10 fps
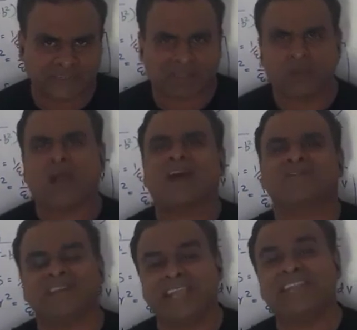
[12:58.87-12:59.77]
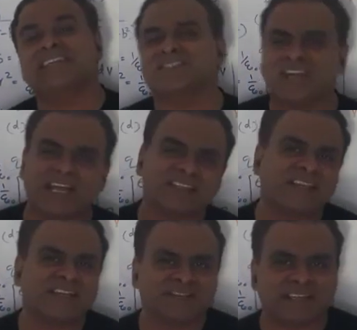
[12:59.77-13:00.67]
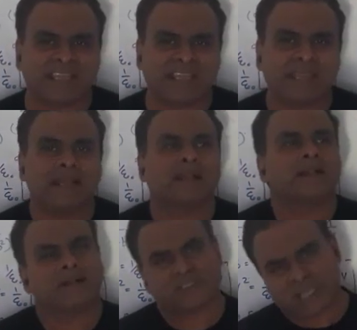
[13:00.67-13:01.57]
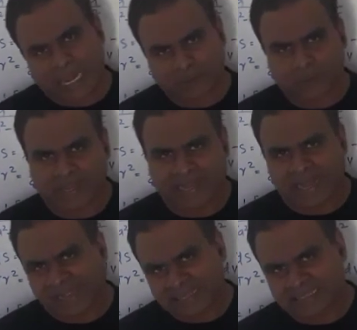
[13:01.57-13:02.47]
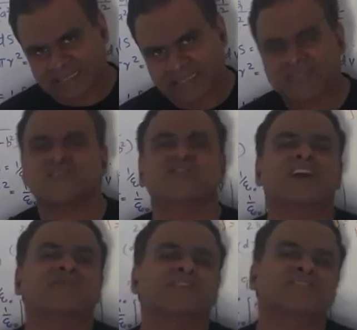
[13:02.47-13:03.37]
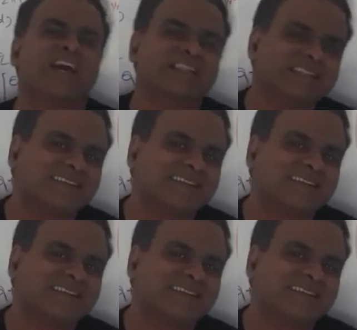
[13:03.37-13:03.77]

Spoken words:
You have linear charge density, charge by length, surface charge